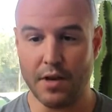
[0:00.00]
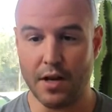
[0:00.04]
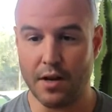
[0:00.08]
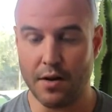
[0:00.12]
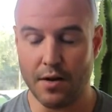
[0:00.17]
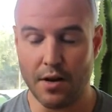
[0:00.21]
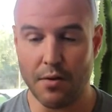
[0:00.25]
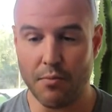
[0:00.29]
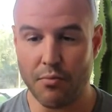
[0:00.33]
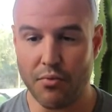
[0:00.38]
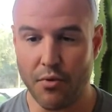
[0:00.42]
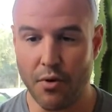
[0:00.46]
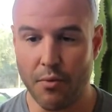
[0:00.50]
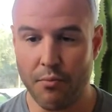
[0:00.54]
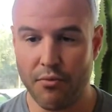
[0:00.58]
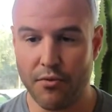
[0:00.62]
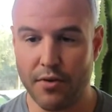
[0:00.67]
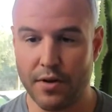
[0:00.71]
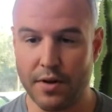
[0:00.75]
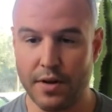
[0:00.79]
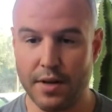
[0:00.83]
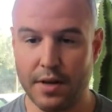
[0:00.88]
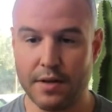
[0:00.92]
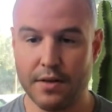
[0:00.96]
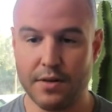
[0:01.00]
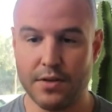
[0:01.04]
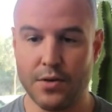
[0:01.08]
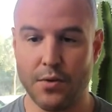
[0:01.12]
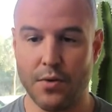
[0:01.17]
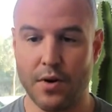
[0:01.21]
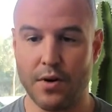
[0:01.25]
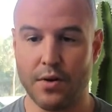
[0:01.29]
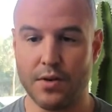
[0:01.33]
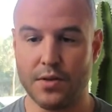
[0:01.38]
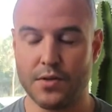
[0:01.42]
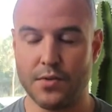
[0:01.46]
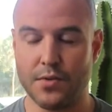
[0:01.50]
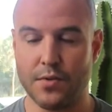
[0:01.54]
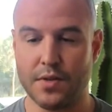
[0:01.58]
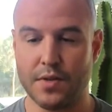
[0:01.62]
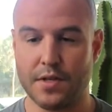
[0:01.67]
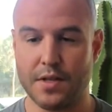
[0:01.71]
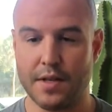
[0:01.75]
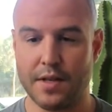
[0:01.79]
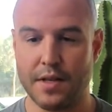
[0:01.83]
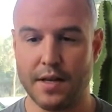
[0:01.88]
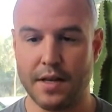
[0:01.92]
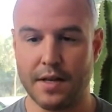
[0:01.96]
and inappropriately, doing all
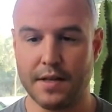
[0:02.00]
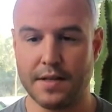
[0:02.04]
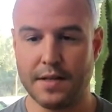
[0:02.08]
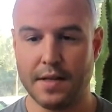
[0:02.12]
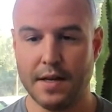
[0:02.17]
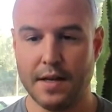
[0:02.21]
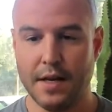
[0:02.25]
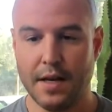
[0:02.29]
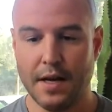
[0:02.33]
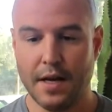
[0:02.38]
sorts of things.